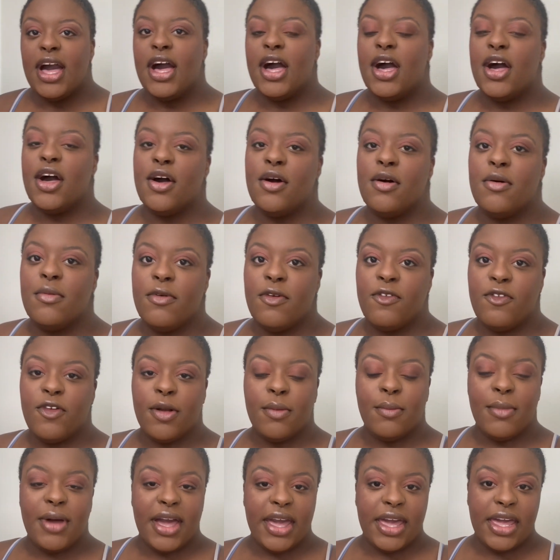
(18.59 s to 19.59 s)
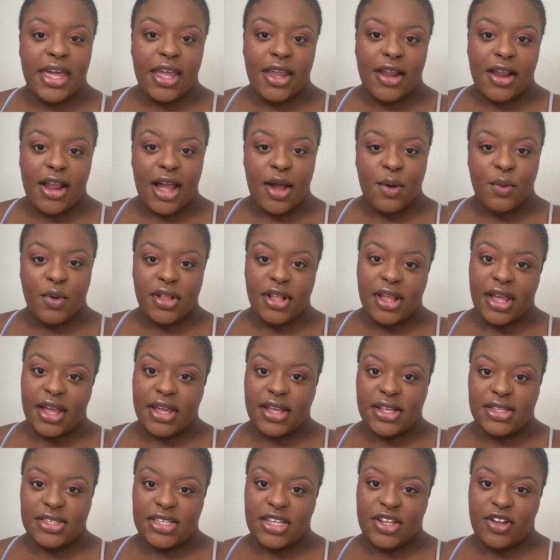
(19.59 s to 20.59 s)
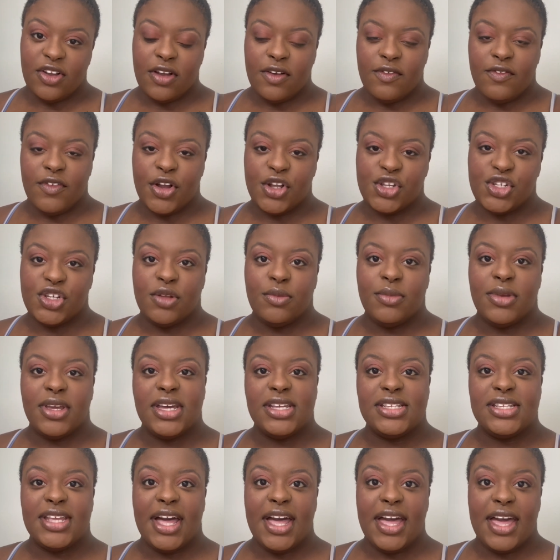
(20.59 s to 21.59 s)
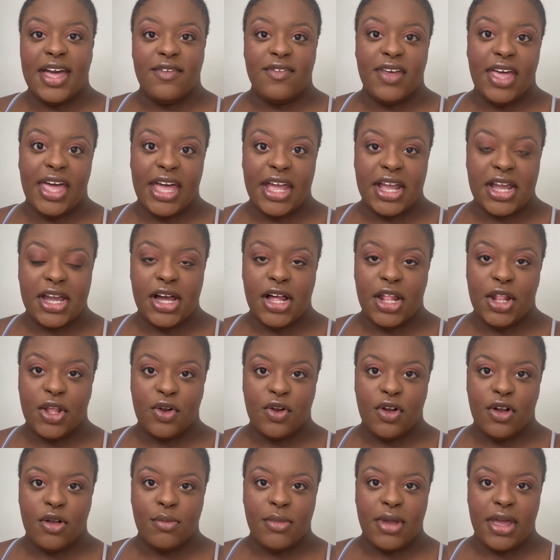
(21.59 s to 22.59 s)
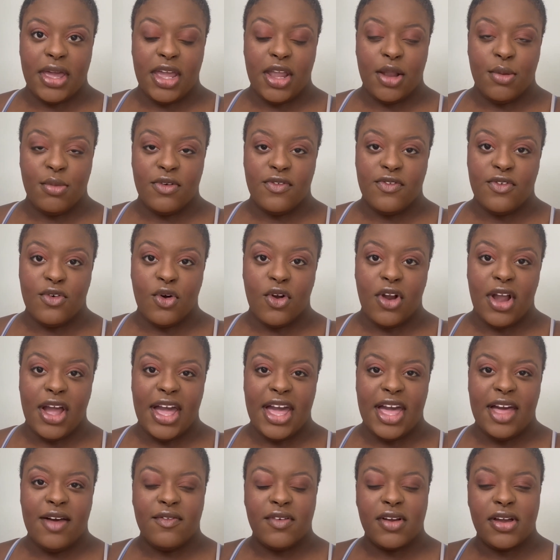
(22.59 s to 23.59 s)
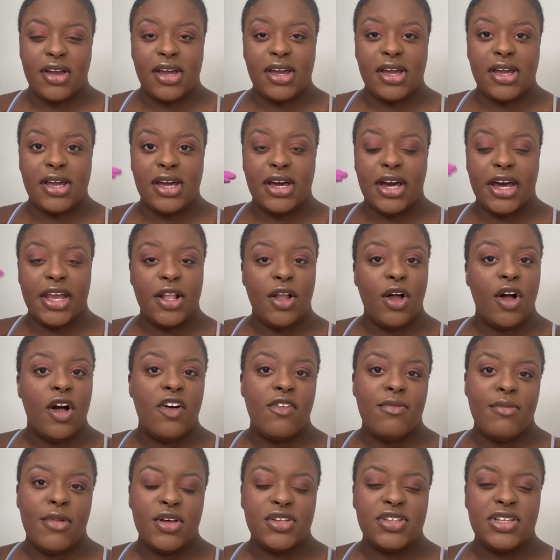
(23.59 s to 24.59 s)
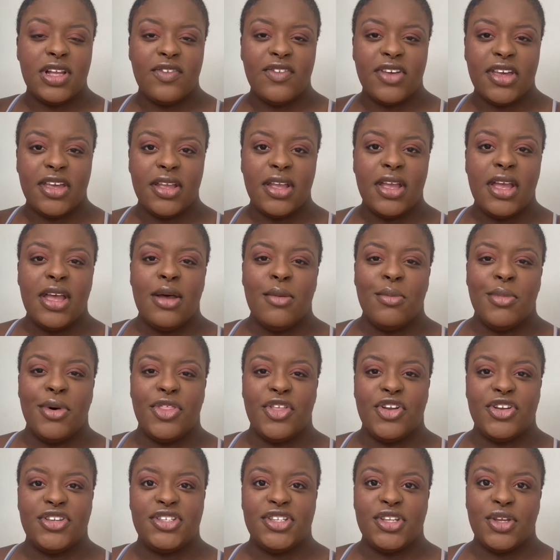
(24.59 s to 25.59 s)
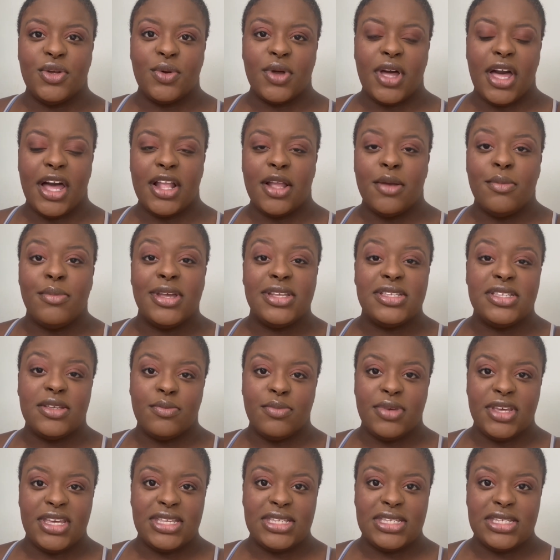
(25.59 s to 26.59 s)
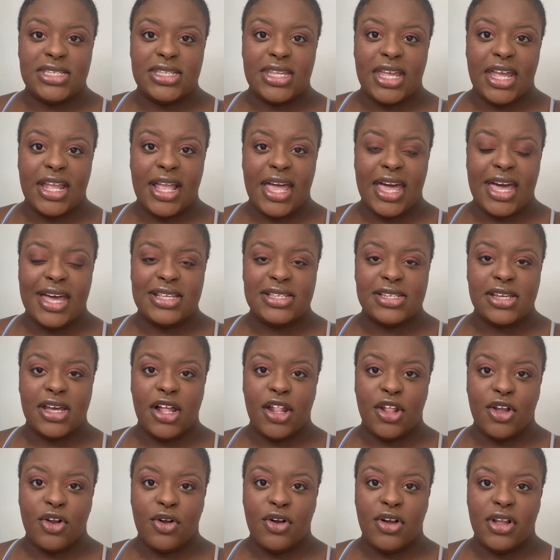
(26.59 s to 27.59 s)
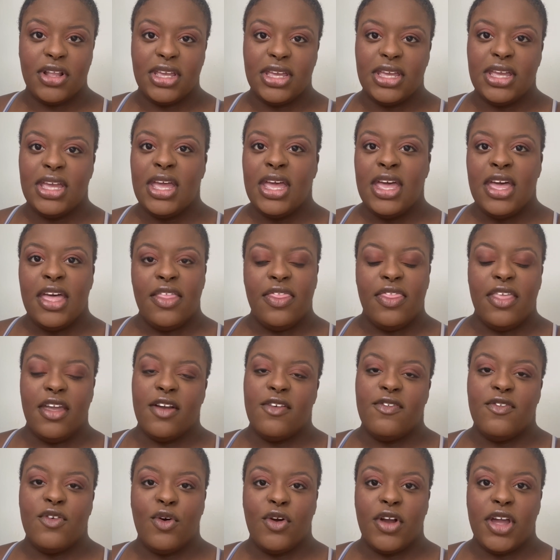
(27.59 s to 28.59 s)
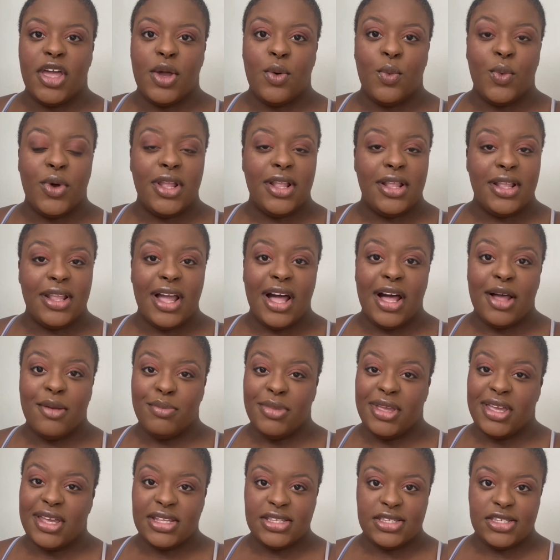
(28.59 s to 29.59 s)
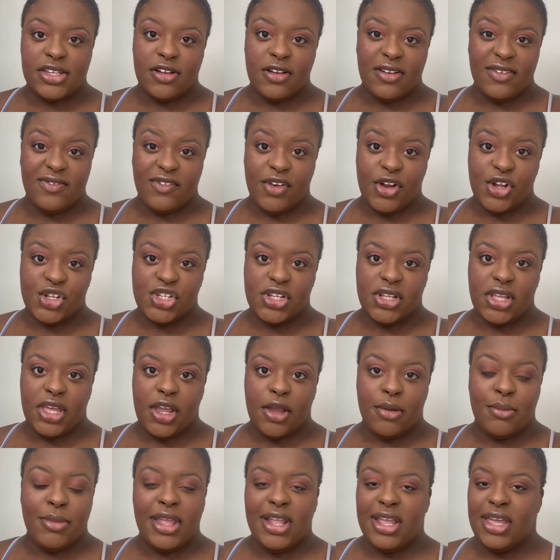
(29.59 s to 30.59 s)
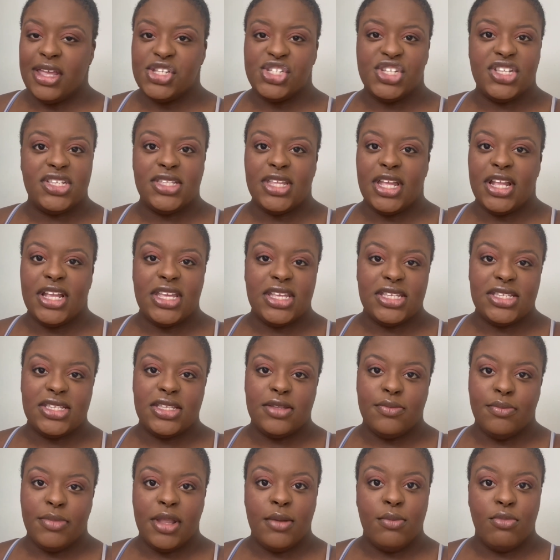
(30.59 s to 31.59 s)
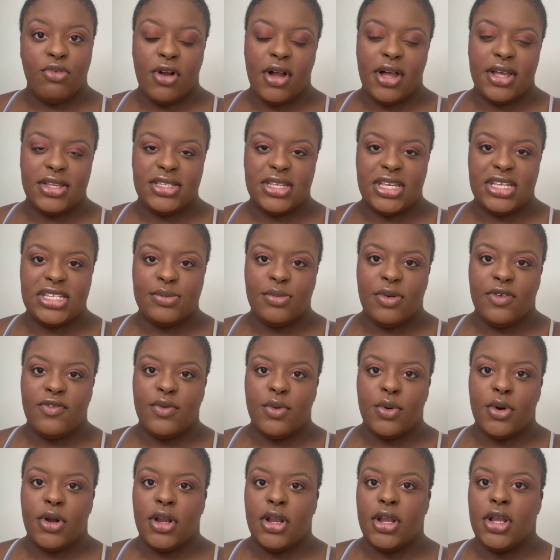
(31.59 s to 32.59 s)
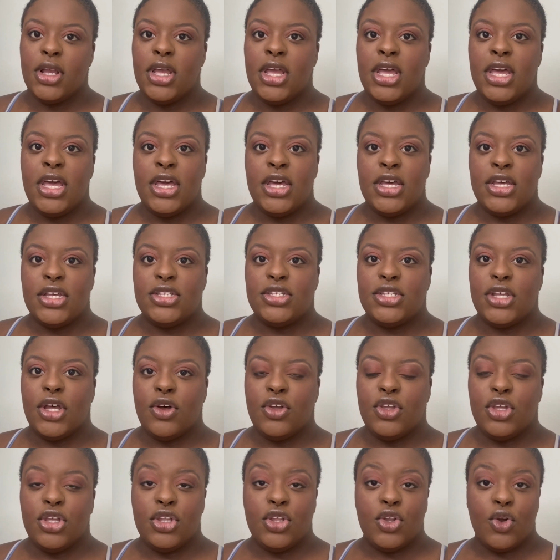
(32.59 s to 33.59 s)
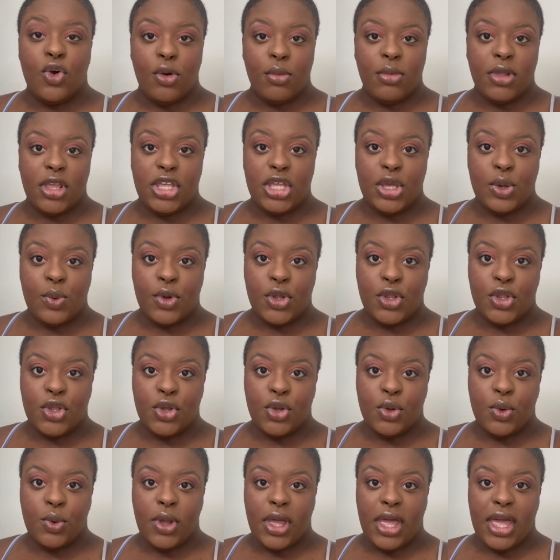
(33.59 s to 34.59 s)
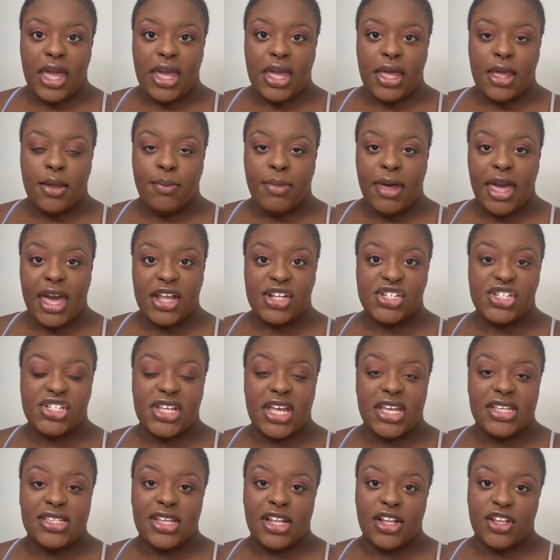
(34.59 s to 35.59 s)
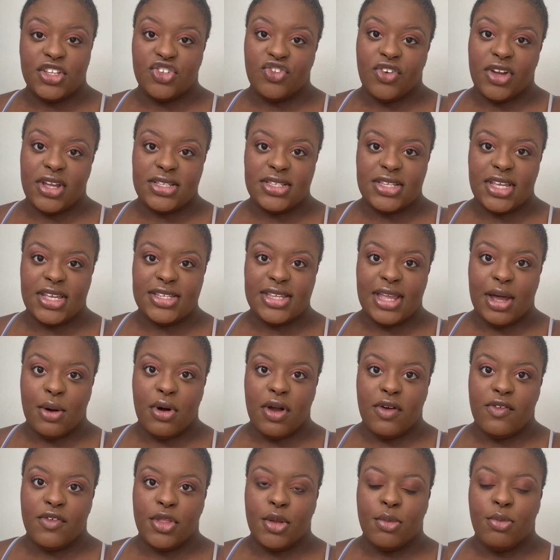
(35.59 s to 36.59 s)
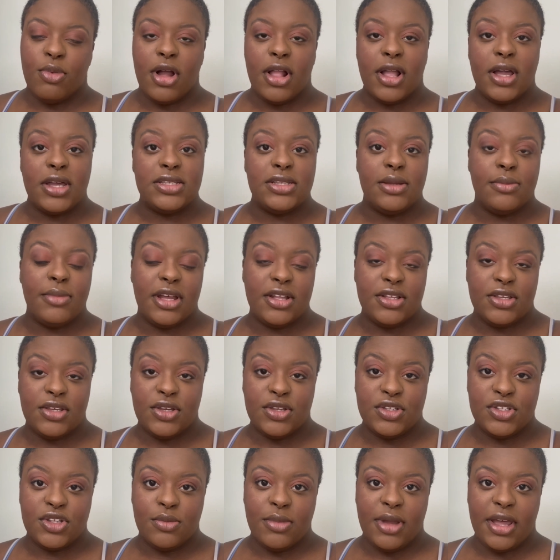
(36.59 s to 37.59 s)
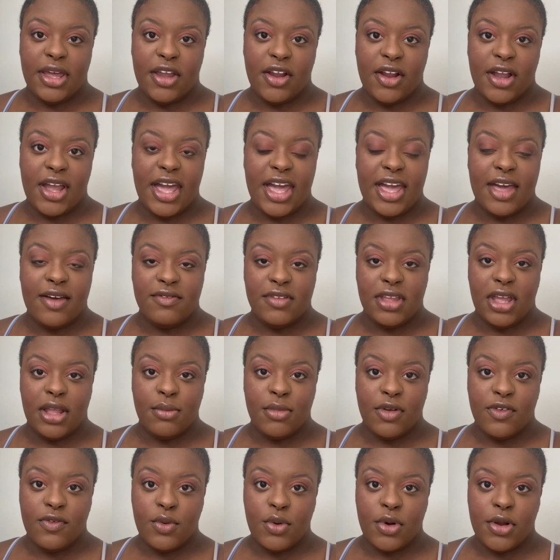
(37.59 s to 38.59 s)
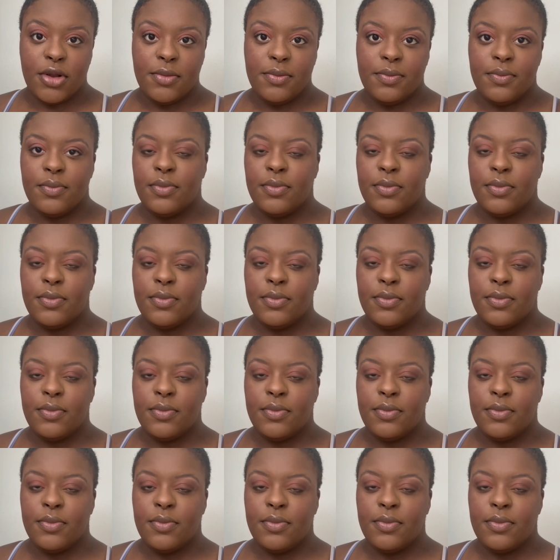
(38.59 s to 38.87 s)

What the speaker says: For my hair, I would not consider it virgin because I have had color on my hair before. I have cut off most of it, but there's still kind of bits and pieces that has color on it. Therefore, it would not be considered virgin hair, meaning just that it's been processed before. So normally you would do a patch test and a strand test. However, the products I'm about to use on my hair, I have done before.